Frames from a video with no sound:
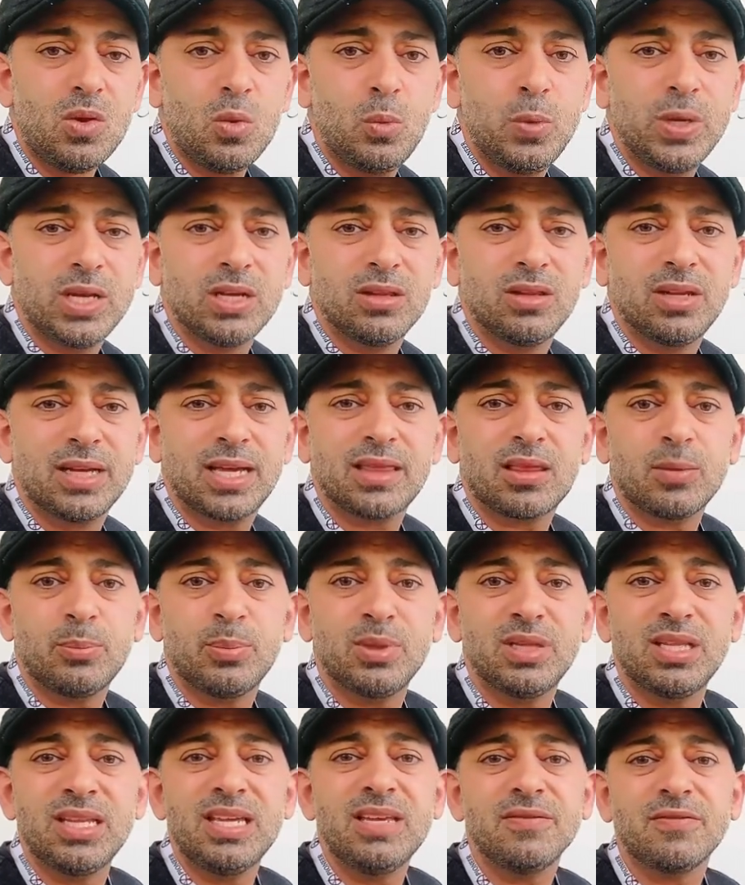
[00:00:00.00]
We could look at the
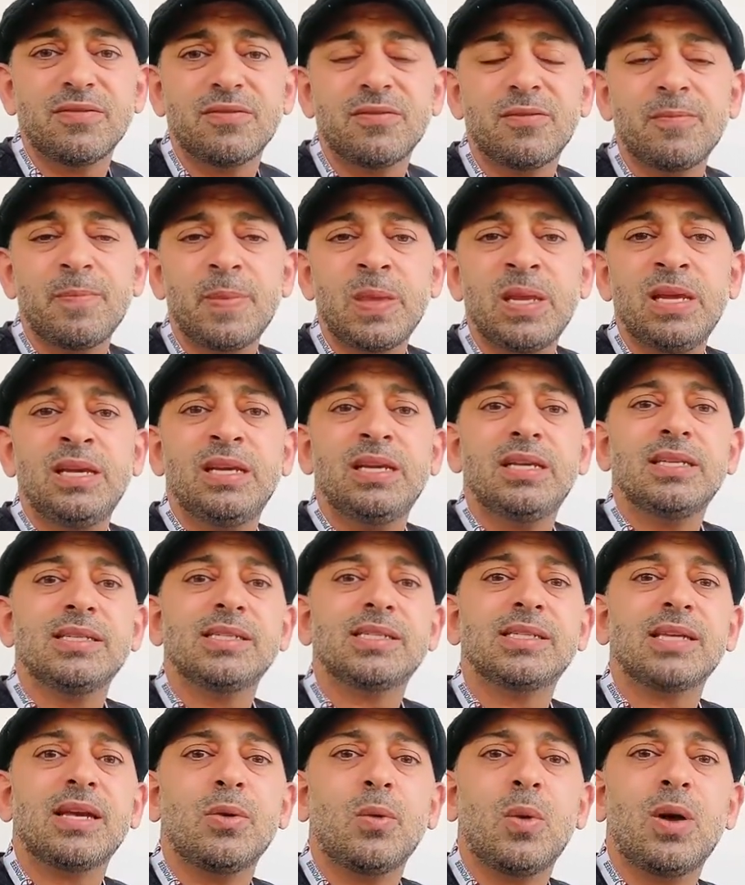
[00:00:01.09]
belief and
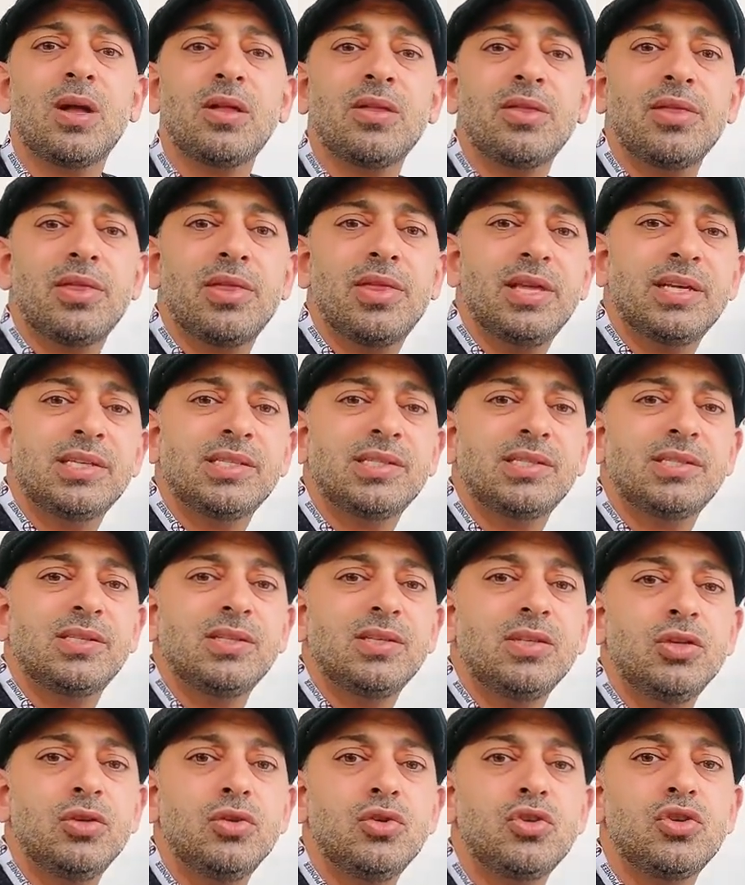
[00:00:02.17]
say, well, this
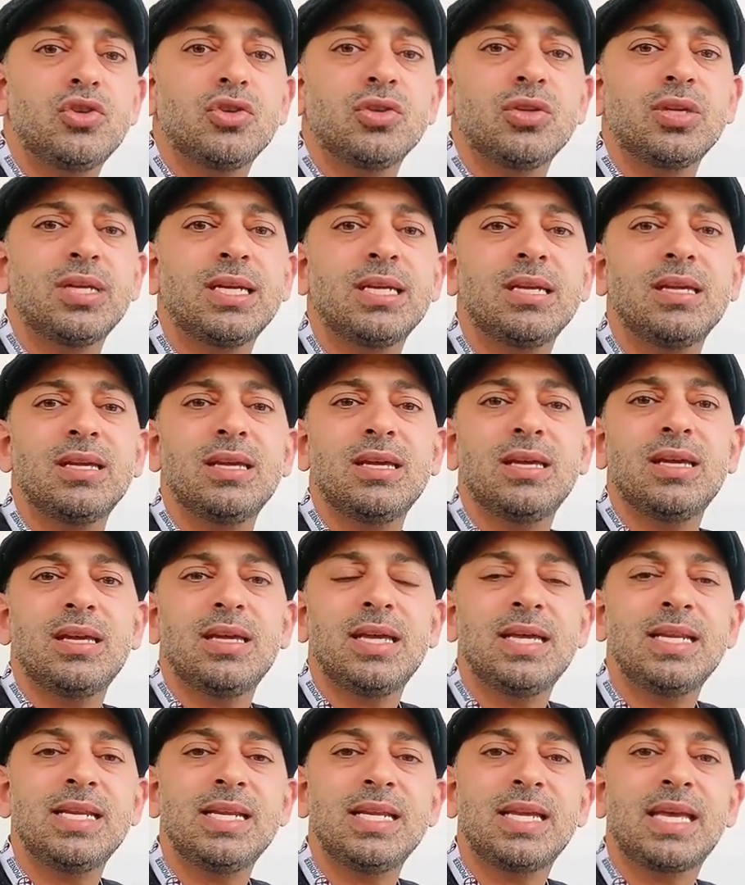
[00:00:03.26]
usually
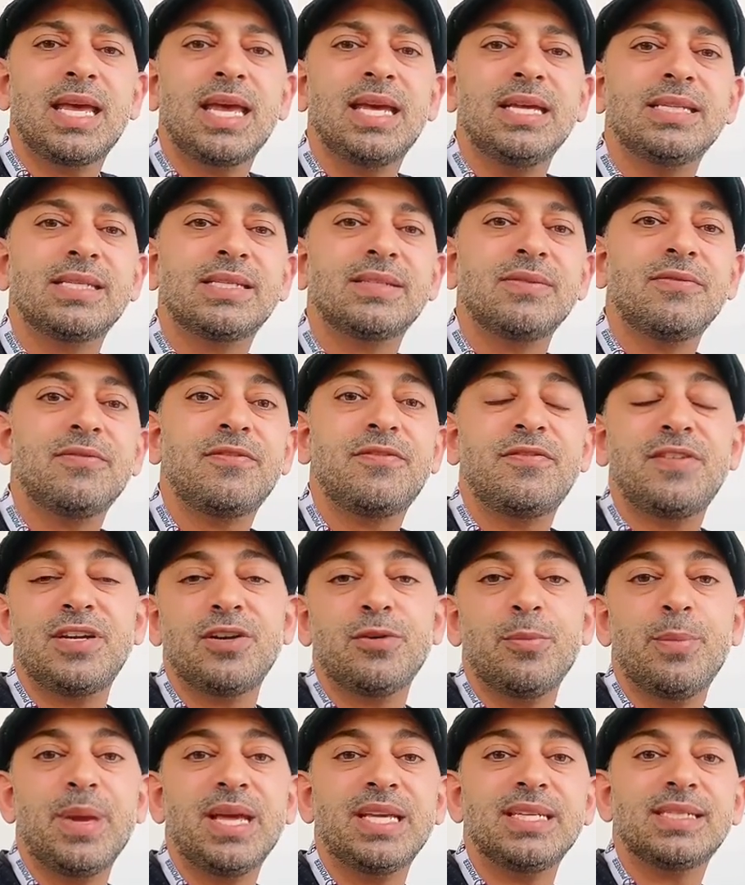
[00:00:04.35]
indicates
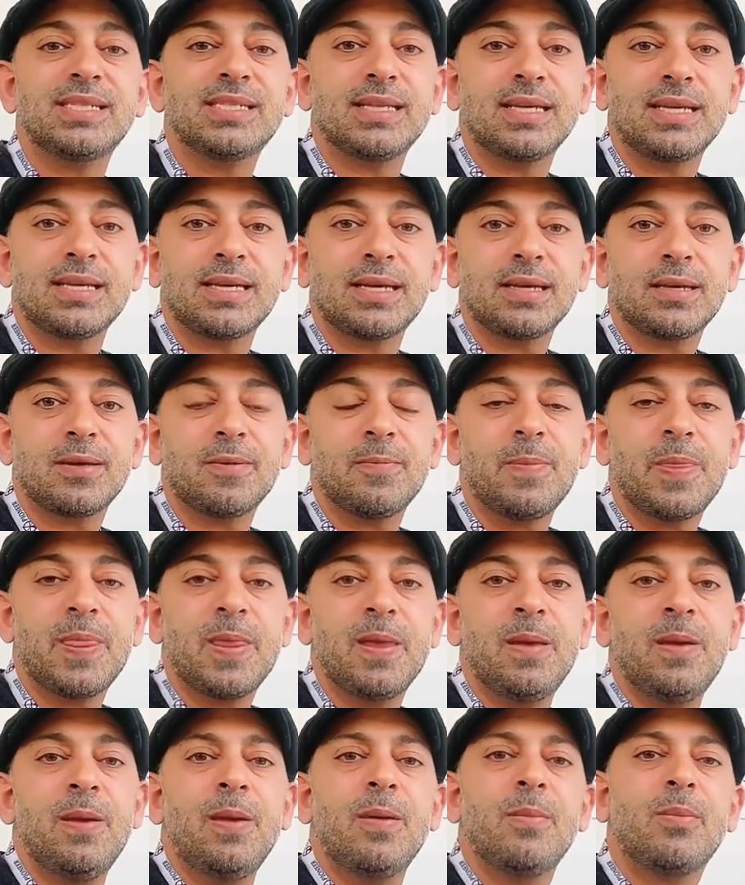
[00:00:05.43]
fear-based thinking.
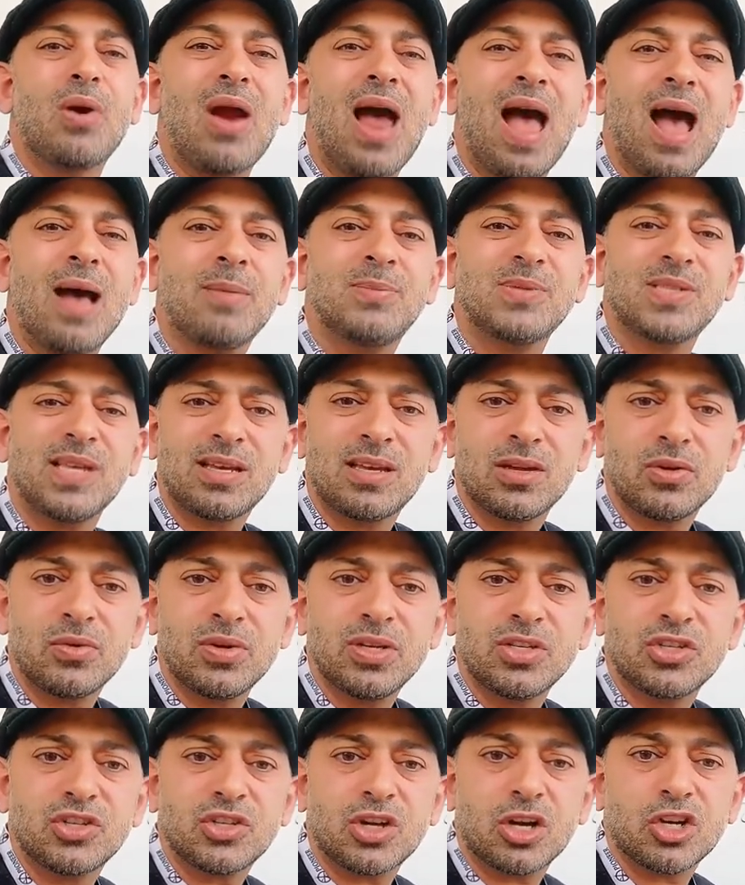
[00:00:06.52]
Perhaps I can
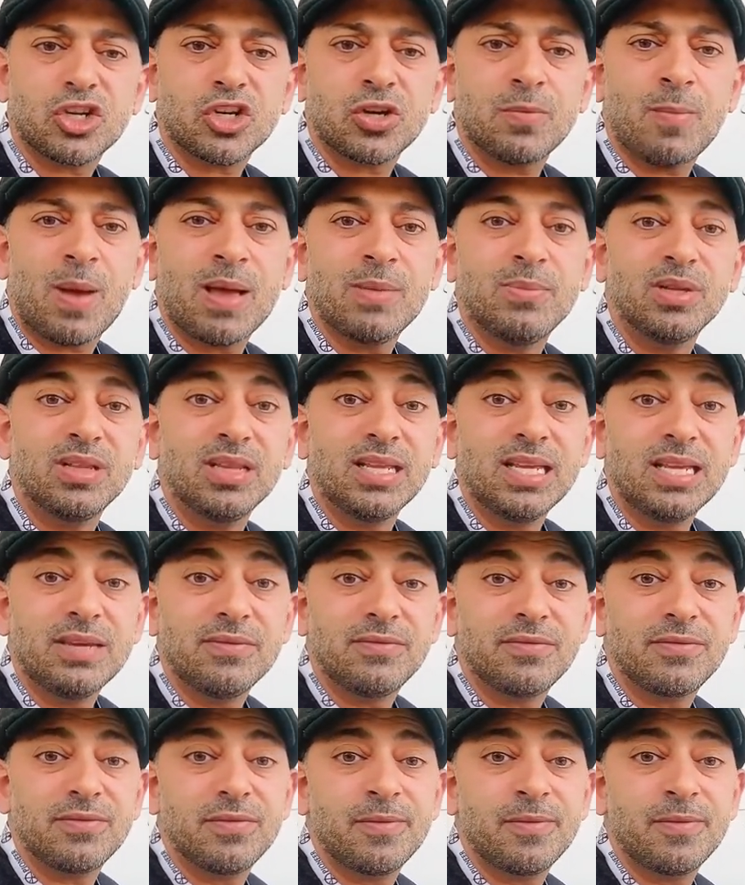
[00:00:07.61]
restructure my belief.